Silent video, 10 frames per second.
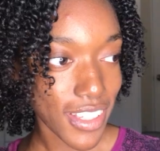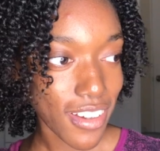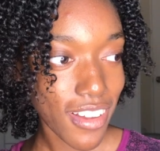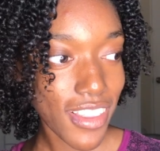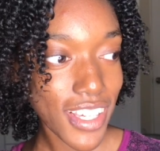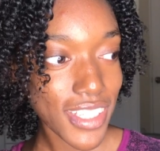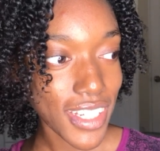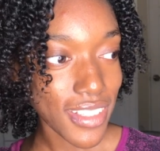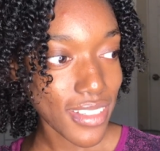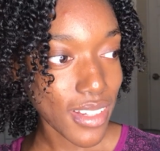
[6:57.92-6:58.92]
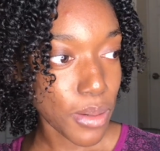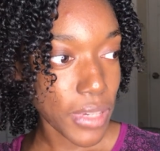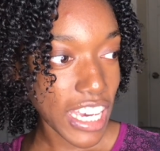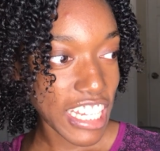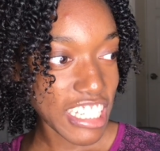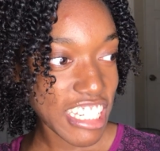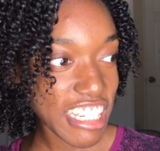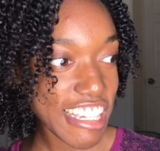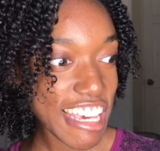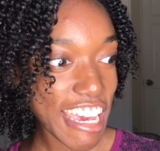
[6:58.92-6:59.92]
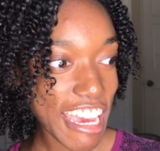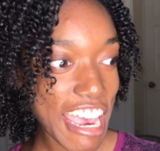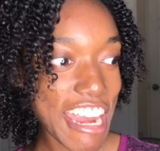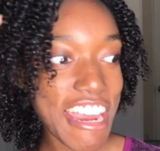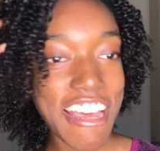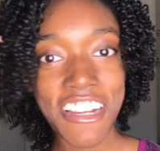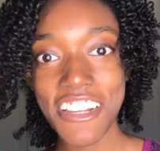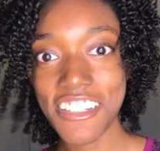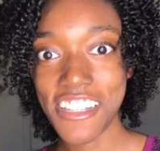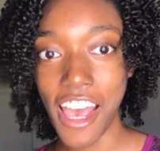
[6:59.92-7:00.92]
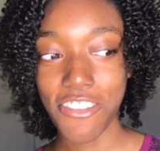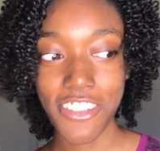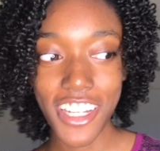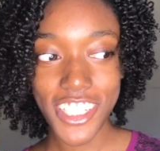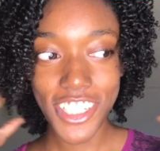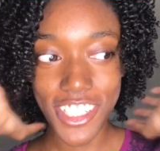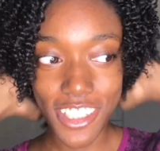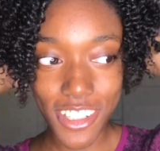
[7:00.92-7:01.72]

Y'all, this is some insane definition.